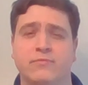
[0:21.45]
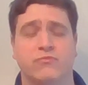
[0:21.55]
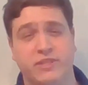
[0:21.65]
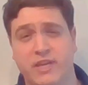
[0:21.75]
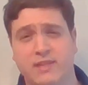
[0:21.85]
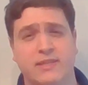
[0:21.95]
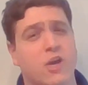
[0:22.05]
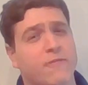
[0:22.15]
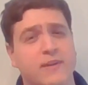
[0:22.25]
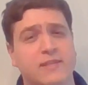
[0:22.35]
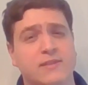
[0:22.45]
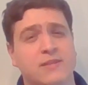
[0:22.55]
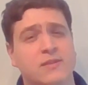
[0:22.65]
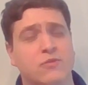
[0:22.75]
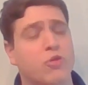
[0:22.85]
Return to the office
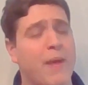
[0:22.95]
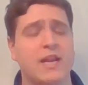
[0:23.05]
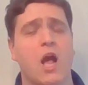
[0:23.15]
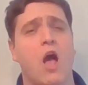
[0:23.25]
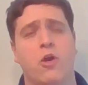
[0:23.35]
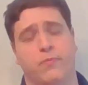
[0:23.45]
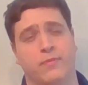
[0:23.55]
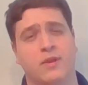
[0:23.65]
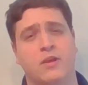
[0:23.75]
or remain at home?